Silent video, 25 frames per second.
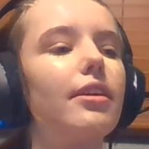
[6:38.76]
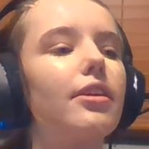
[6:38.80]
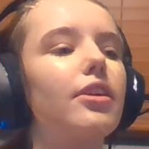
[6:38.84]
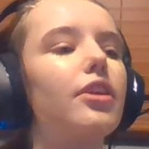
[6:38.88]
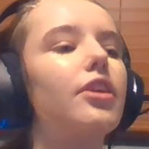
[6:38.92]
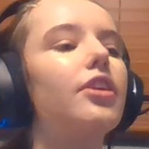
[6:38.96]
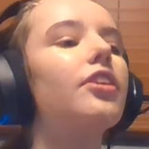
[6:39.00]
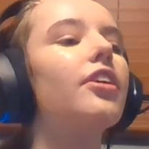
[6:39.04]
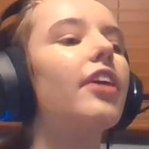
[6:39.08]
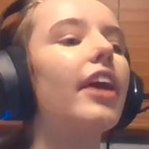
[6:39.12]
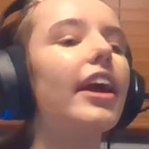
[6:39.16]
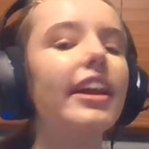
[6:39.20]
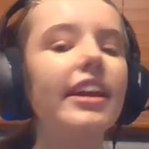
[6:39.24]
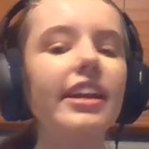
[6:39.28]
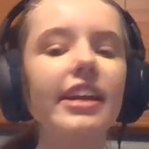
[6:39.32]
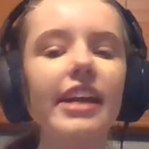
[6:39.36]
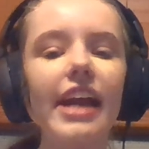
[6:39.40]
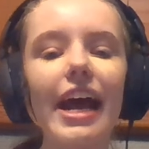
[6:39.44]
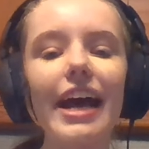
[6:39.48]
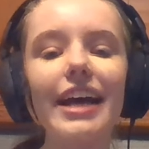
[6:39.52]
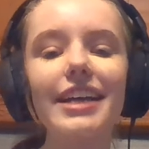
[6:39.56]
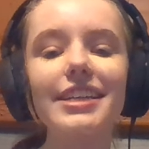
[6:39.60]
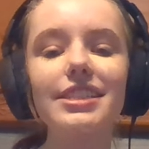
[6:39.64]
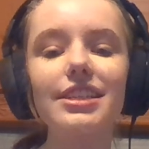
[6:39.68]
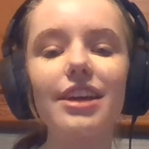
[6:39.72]
create an
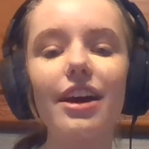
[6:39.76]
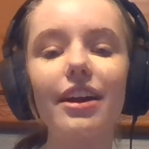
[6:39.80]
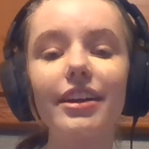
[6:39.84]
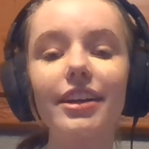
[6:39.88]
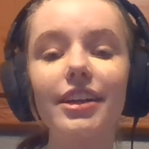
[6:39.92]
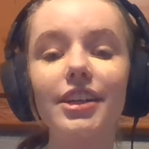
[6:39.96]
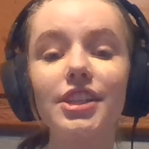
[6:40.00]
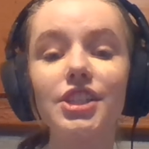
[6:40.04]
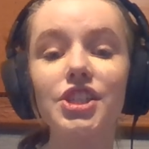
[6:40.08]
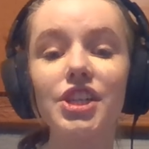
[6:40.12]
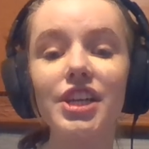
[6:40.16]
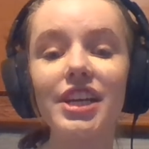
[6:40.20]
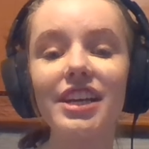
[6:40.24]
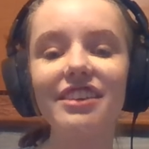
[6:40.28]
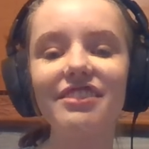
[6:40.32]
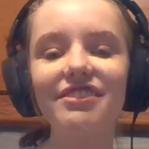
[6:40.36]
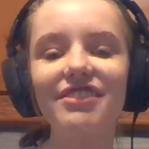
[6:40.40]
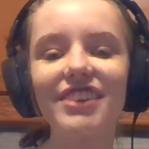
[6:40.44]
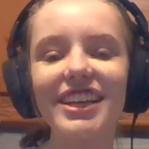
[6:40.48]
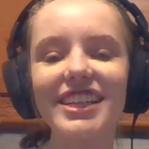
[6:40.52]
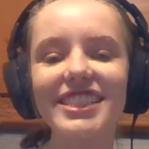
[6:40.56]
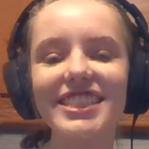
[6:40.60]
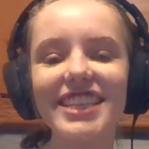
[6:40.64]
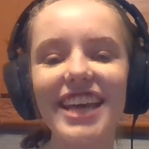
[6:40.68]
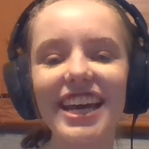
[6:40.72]
X on your chin
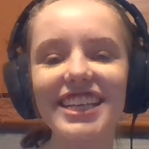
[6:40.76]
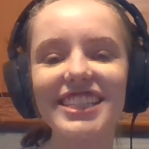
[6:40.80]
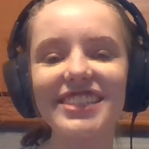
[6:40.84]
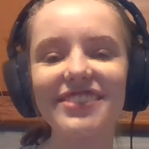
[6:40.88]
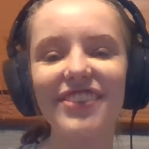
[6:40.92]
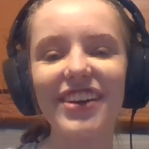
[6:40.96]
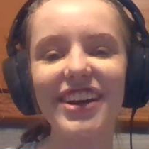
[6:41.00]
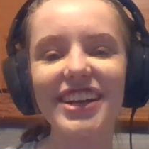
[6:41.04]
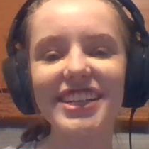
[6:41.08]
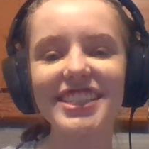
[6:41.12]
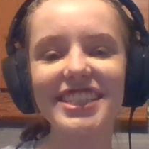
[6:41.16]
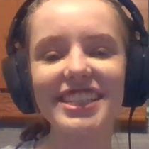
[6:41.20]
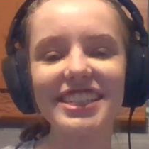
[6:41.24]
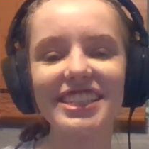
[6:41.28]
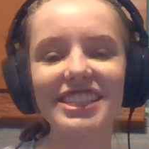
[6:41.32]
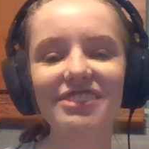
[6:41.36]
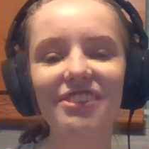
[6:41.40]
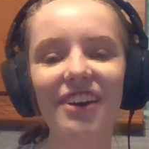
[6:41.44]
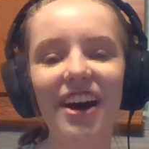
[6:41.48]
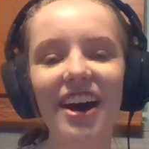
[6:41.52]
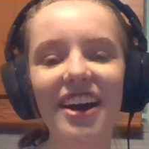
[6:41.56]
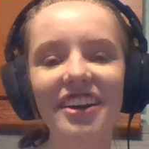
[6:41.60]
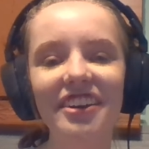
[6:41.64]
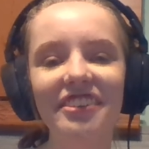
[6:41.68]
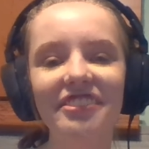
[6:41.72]
because X marks the
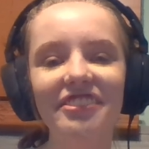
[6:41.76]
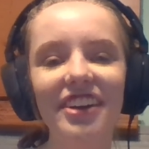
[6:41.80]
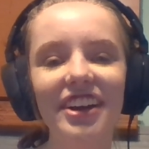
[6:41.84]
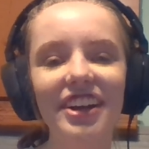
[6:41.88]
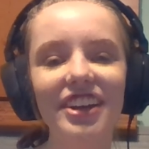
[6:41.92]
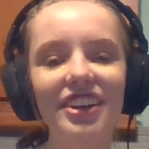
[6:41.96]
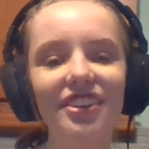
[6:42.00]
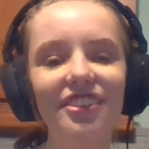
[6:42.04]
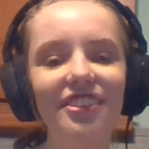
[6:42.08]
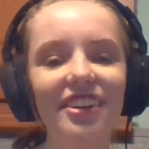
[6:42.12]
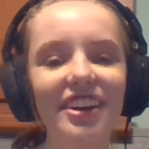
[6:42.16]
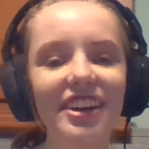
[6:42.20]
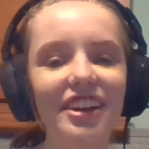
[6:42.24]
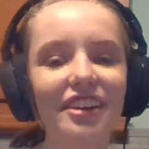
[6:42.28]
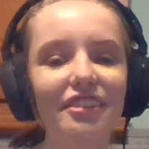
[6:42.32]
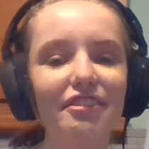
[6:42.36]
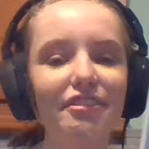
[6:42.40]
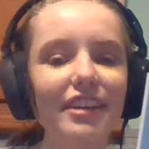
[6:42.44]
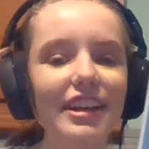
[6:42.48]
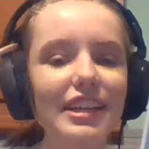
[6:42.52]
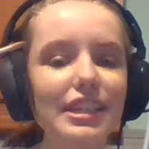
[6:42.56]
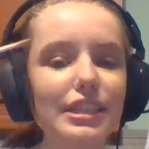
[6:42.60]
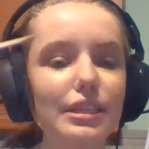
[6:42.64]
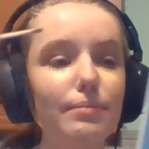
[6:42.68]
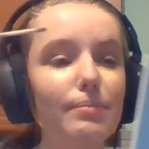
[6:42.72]
spot of where you want your
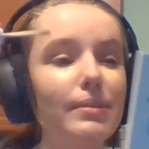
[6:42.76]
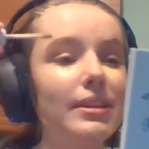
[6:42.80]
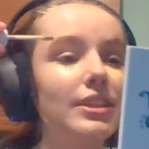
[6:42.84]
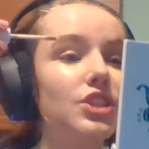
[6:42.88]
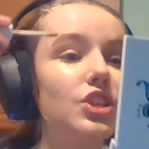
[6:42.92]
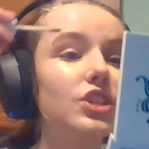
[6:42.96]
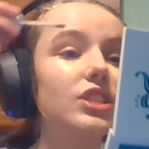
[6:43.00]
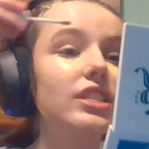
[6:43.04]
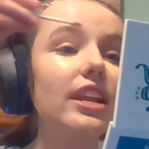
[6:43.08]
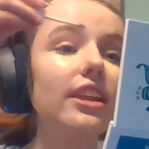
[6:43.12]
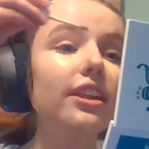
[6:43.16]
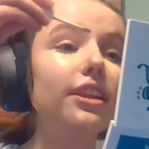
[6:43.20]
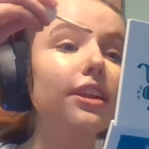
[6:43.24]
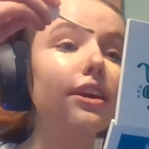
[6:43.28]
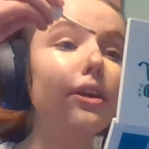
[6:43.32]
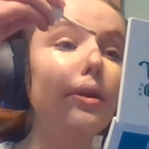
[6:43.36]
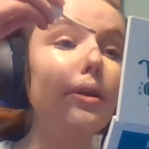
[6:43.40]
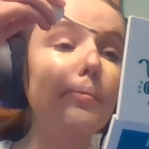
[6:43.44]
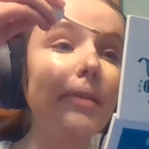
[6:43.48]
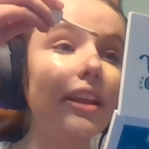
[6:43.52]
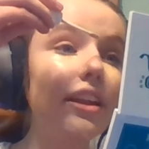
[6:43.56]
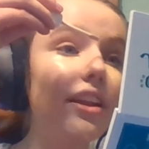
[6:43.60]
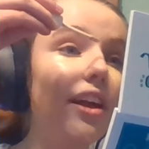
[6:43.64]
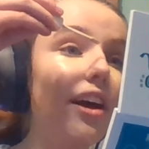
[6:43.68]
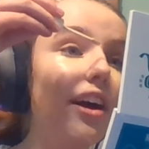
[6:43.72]
face to be just a little
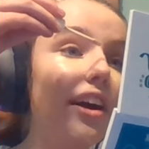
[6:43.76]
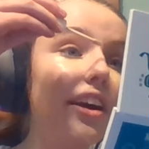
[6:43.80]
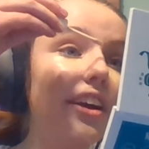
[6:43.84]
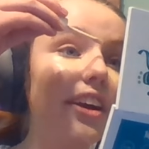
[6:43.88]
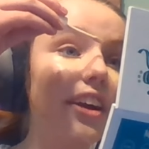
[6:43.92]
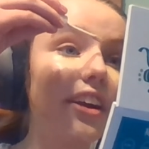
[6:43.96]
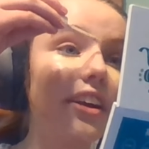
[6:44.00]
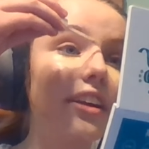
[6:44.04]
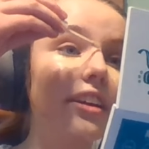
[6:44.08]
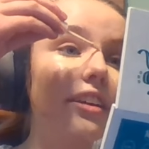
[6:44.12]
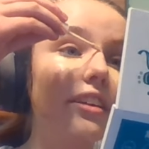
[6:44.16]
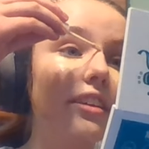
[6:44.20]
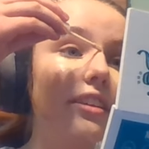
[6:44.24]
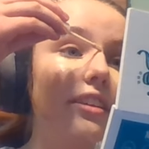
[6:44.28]
bit longer.